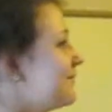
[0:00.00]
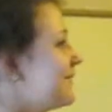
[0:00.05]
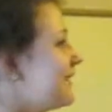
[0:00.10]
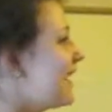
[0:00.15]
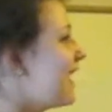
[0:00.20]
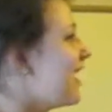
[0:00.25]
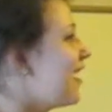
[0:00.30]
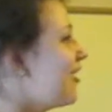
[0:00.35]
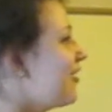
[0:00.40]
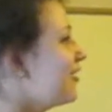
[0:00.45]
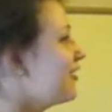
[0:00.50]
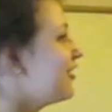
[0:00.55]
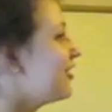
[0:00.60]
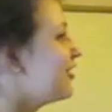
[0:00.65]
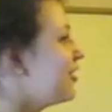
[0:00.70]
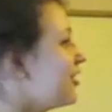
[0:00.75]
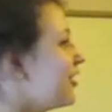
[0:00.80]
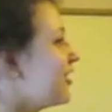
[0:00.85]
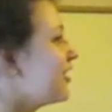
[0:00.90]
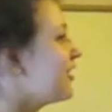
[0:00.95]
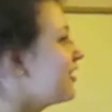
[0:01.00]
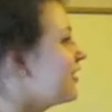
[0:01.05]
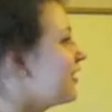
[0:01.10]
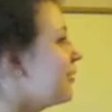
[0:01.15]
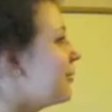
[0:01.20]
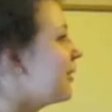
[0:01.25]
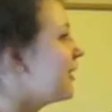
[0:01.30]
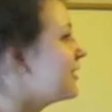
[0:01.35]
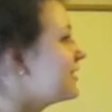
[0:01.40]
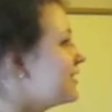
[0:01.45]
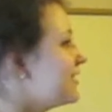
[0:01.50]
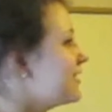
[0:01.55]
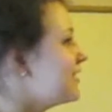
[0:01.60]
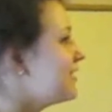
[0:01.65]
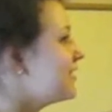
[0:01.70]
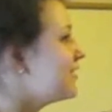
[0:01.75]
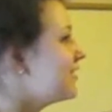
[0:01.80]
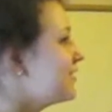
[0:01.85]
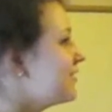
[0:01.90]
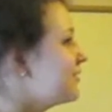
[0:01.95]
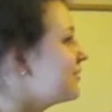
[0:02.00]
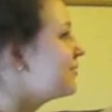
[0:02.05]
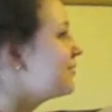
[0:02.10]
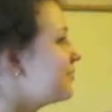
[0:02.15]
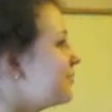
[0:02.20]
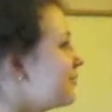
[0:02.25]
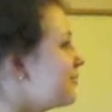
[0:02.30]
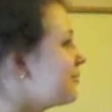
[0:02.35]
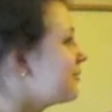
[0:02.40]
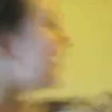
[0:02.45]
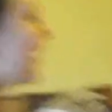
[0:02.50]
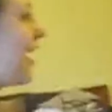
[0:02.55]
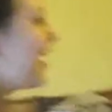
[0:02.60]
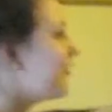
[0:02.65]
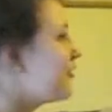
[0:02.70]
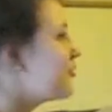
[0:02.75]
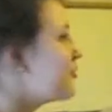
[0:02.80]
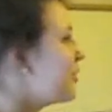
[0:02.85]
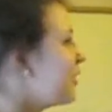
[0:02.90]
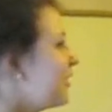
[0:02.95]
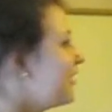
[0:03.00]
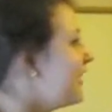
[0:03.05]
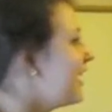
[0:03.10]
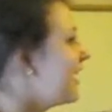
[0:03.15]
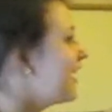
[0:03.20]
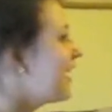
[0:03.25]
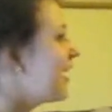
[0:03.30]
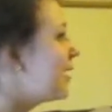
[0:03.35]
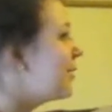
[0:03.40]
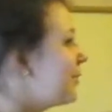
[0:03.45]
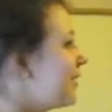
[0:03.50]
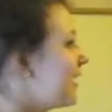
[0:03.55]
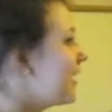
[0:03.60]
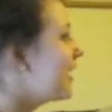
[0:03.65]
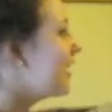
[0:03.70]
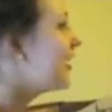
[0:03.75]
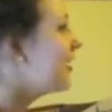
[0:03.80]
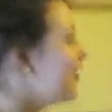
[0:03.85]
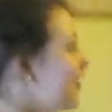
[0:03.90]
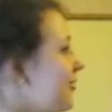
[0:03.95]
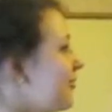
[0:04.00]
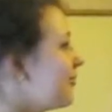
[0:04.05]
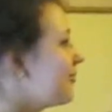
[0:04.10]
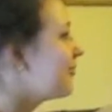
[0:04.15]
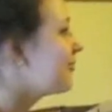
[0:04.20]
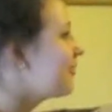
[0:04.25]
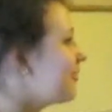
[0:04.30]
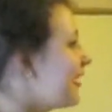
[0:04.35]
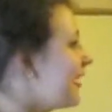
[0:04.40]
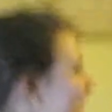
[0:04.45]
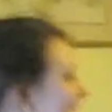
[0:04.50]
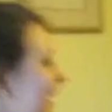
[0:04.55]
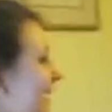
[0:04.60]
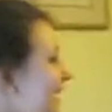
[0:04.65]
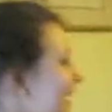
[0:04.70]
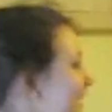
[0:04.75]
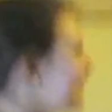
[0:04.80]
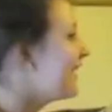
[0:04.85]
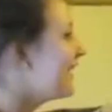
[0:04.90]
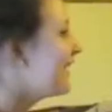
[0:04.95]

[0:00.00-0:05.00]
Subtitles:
now you're about to have a birthday coming up, right?